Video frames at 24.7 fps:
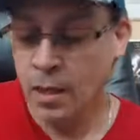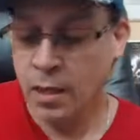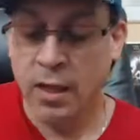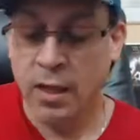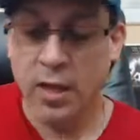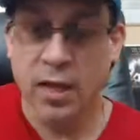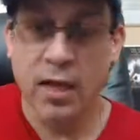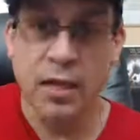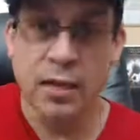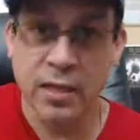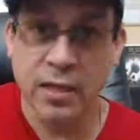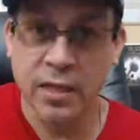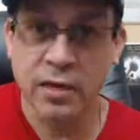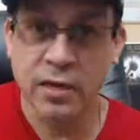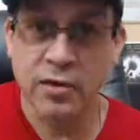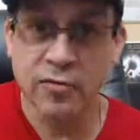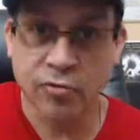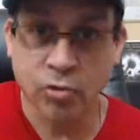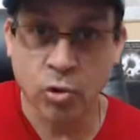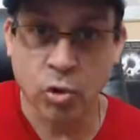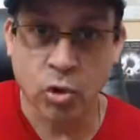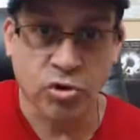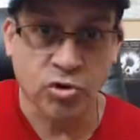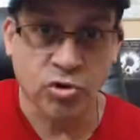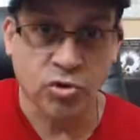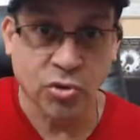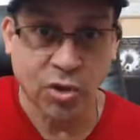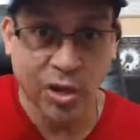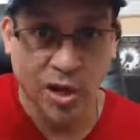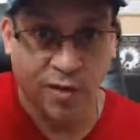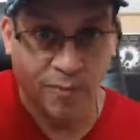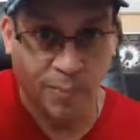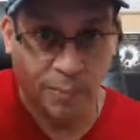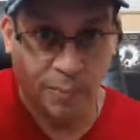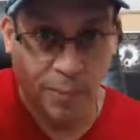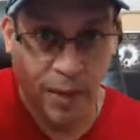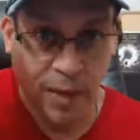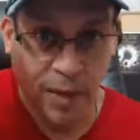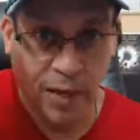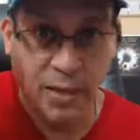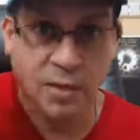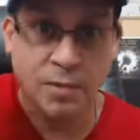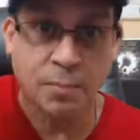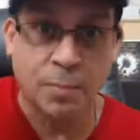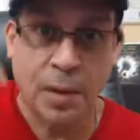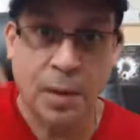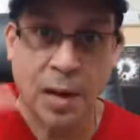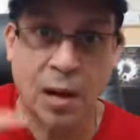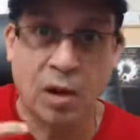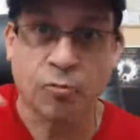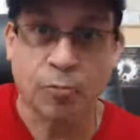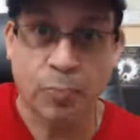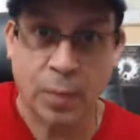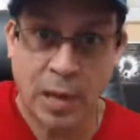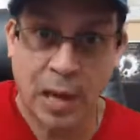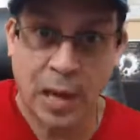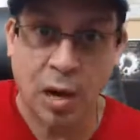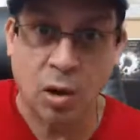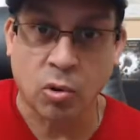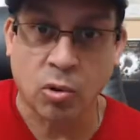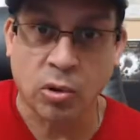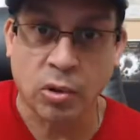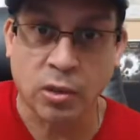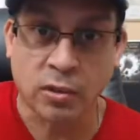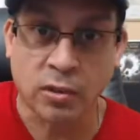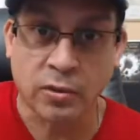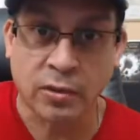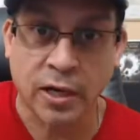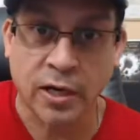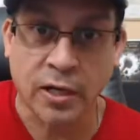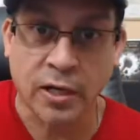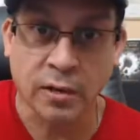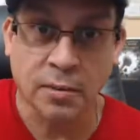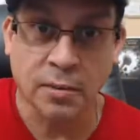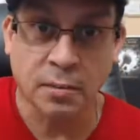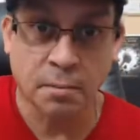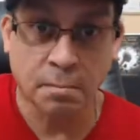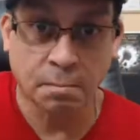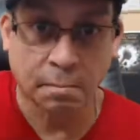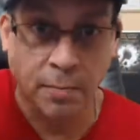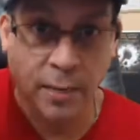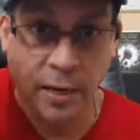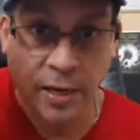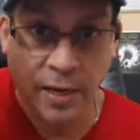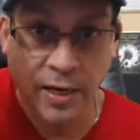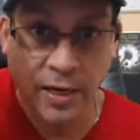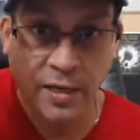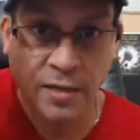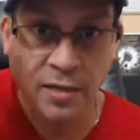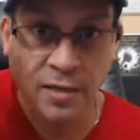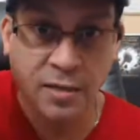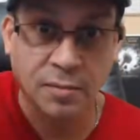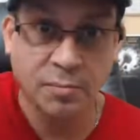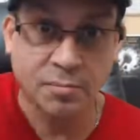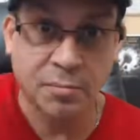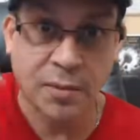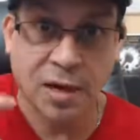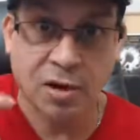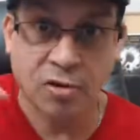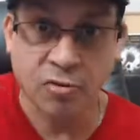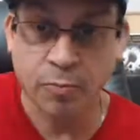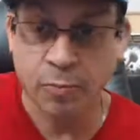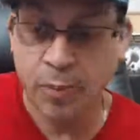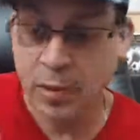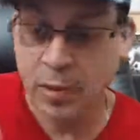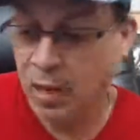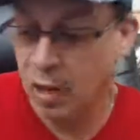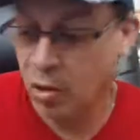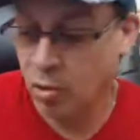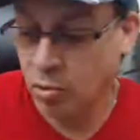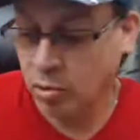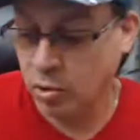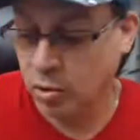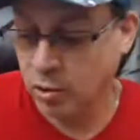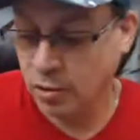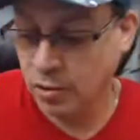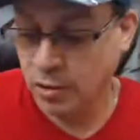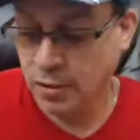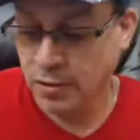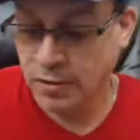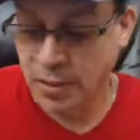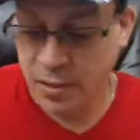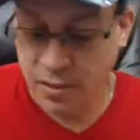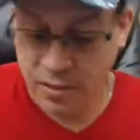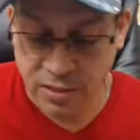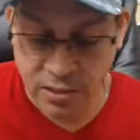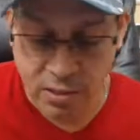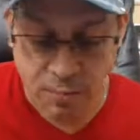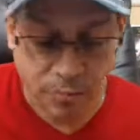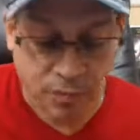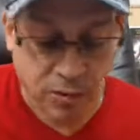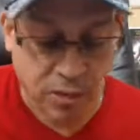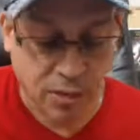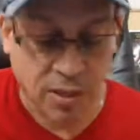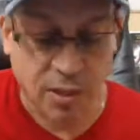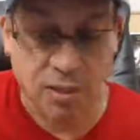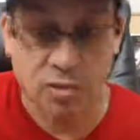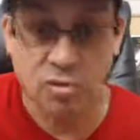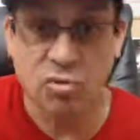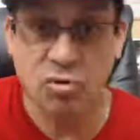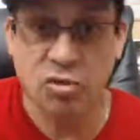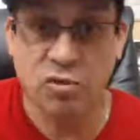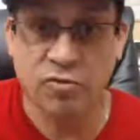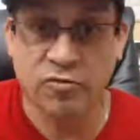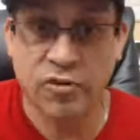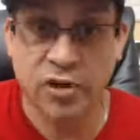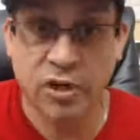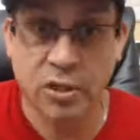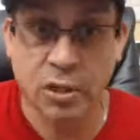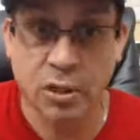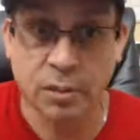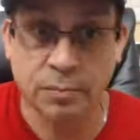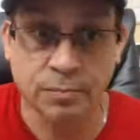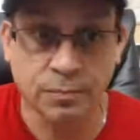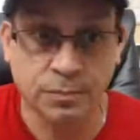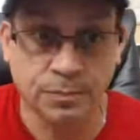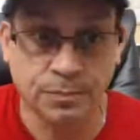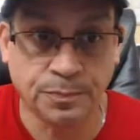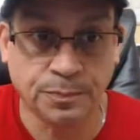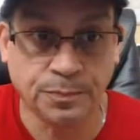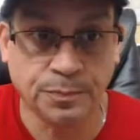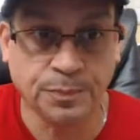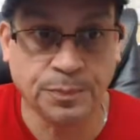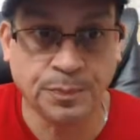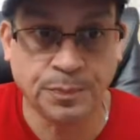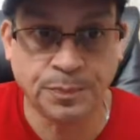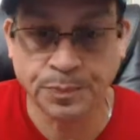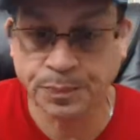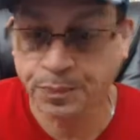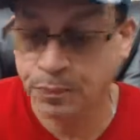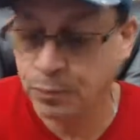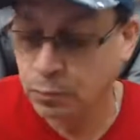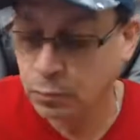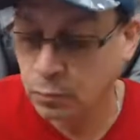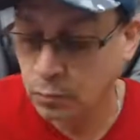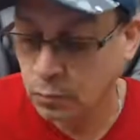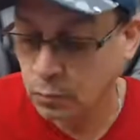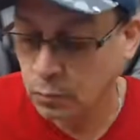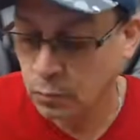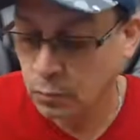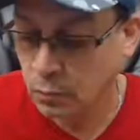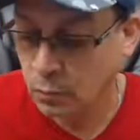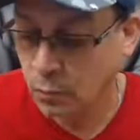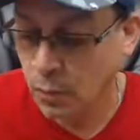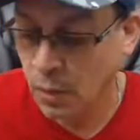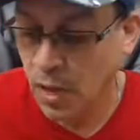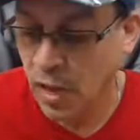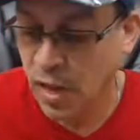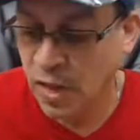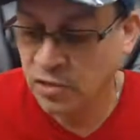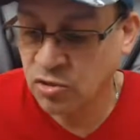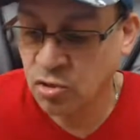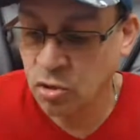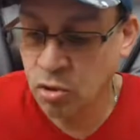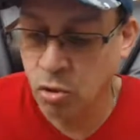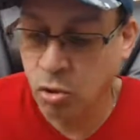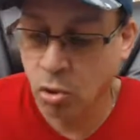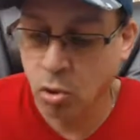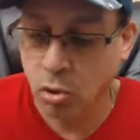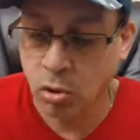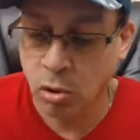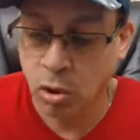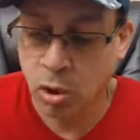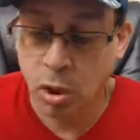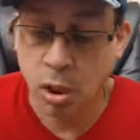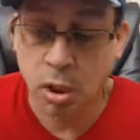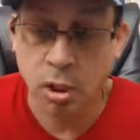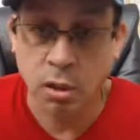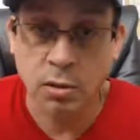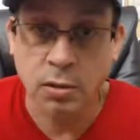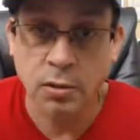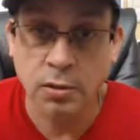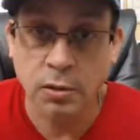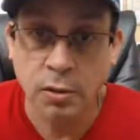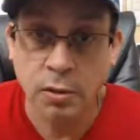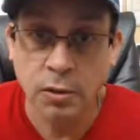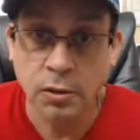And then, of course, you have mind, mouth, power, right? Mind, mouth, power. That's something that you develop as you go along.